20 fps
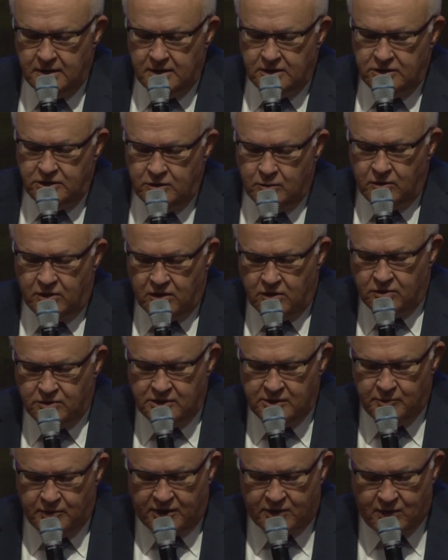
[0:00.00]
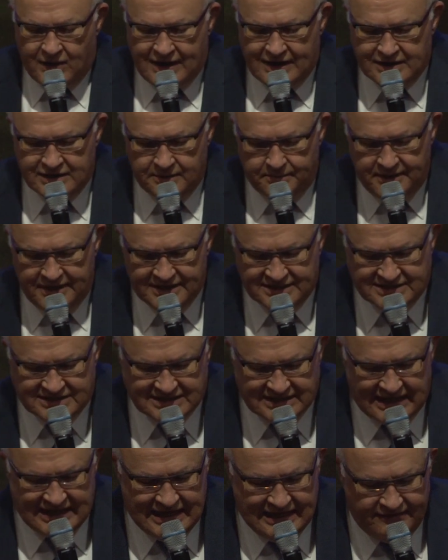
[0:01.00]
you were only required to be a
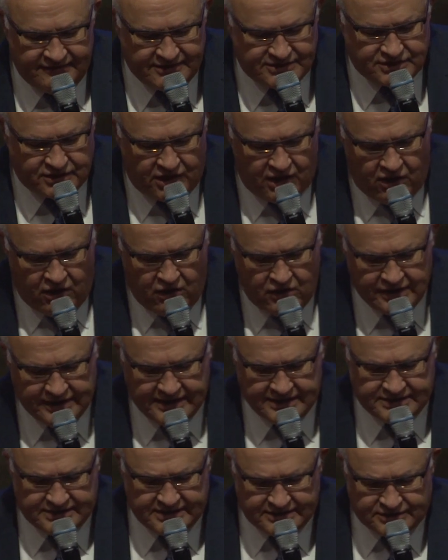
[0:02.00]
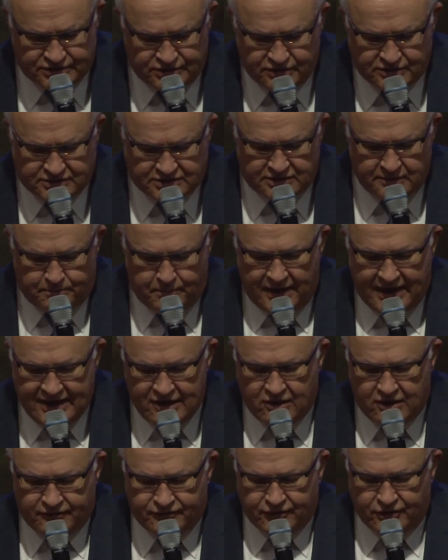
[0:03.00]
slave as long as it took to pay
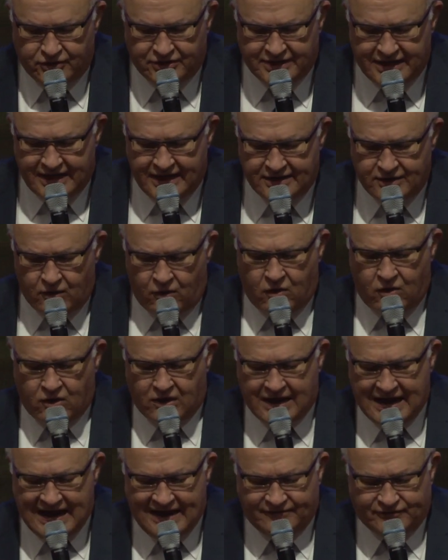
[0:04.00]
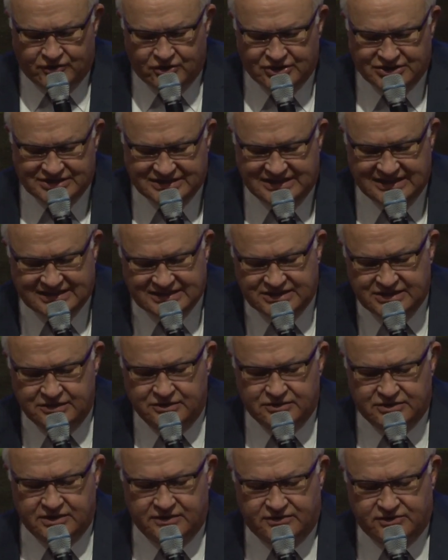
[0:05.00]
off your debt, or after six
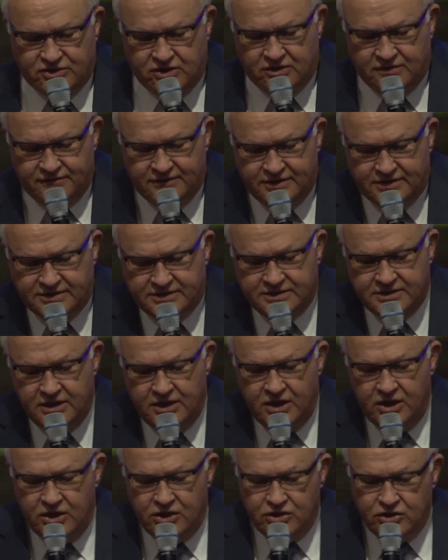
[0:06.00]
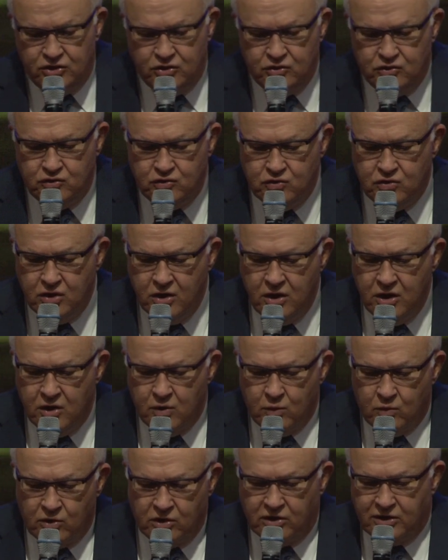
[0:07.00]
years of service, you
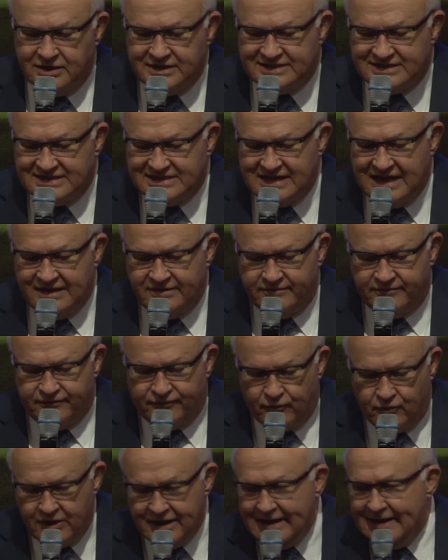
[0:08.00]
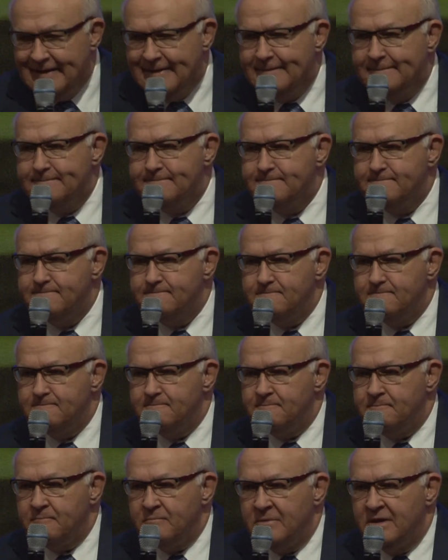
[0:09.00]
were set free.
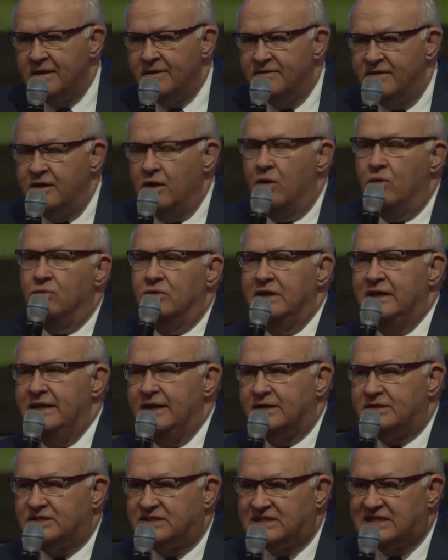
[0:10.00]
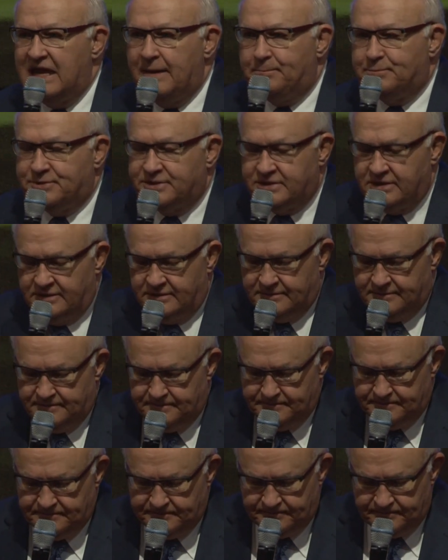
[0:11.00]
The only exception
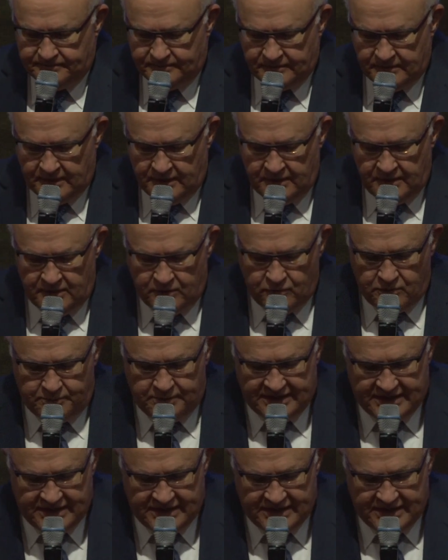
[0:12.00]
would be